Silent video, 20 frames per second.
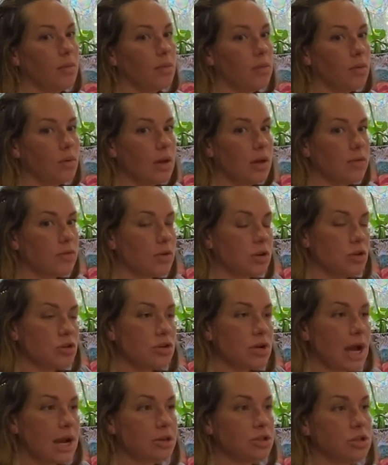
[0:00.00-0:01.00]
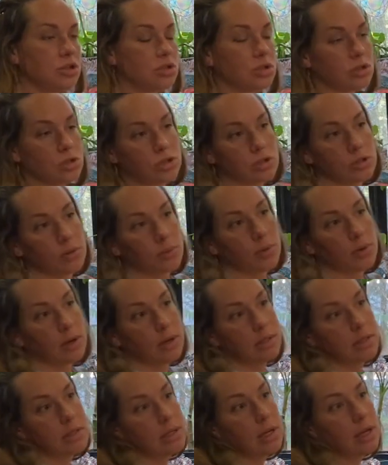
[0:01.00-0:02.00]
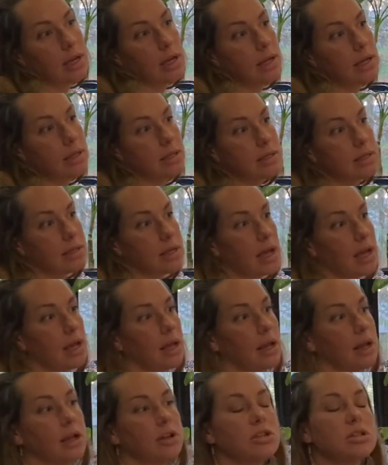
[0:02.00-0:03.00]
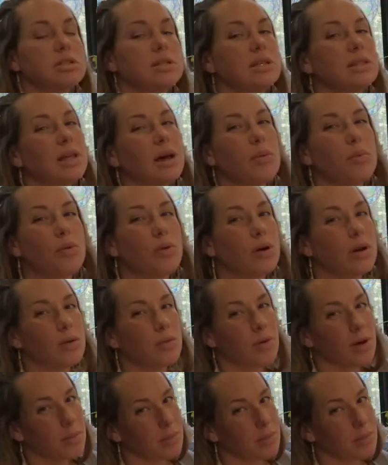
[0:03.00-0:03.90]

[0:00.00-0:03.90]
If contractions are super intense and I just hit that point where I'm